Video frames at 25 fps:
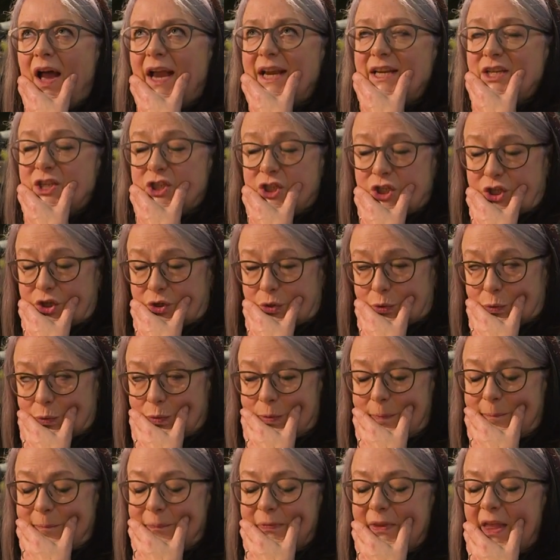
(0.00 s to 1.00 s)
I
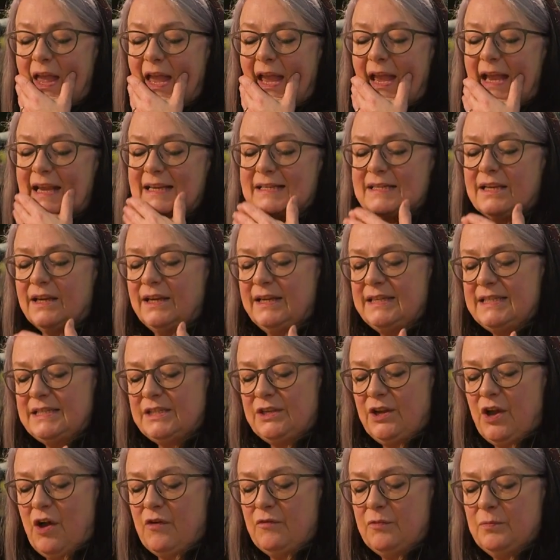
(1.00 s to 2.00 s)
do is I
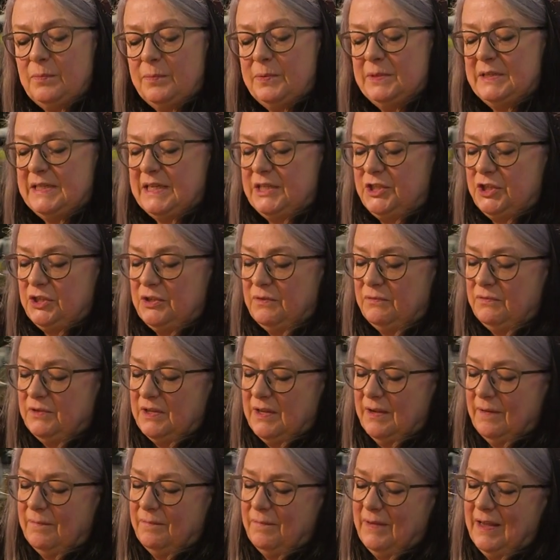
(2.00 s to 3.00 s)
start from a position of
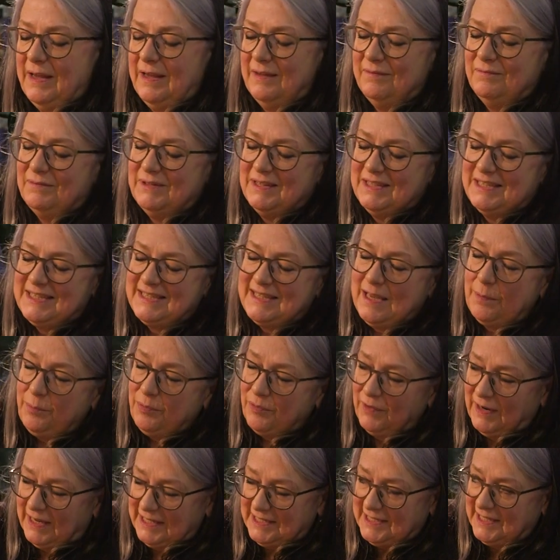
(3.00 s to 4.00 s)

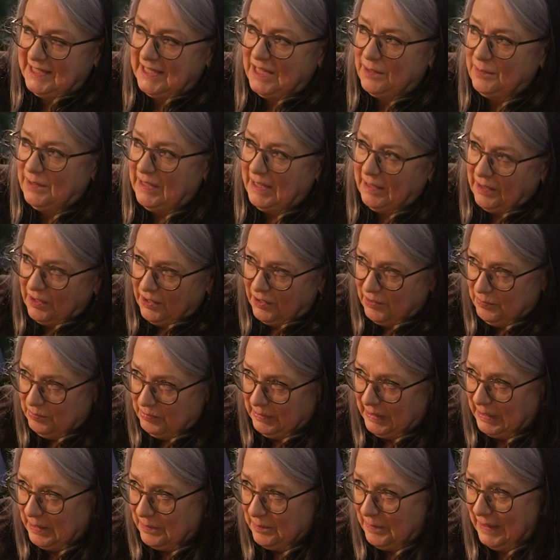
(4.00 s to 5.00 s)
separating them and then kind of
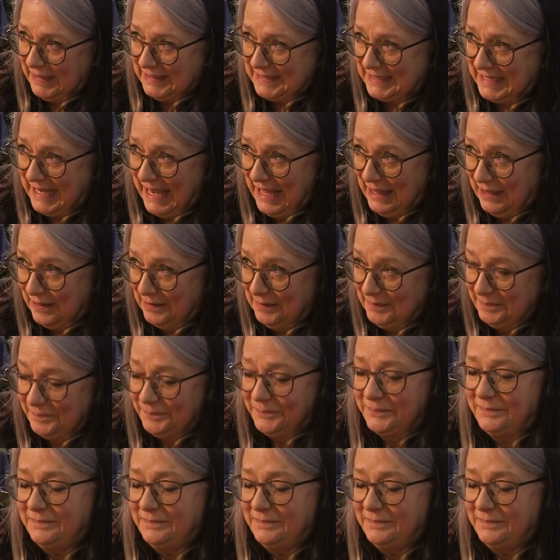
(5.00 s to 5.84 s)
bringing them back together.